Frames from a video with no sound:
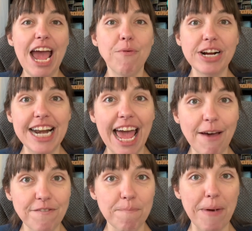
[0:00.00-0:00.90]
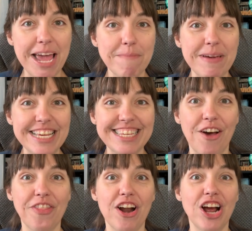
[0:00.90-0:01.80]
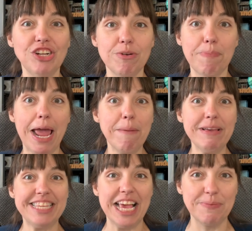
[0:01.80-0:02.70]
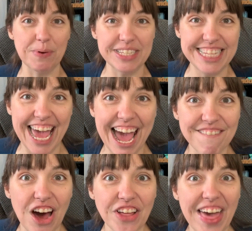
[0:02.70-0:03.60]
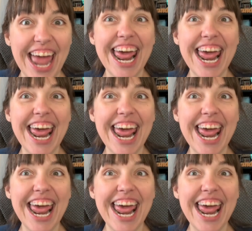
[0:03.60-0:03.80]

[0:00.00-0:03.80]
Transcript: And we're going to have babies, all their hundred babies they're supposed to have, all that.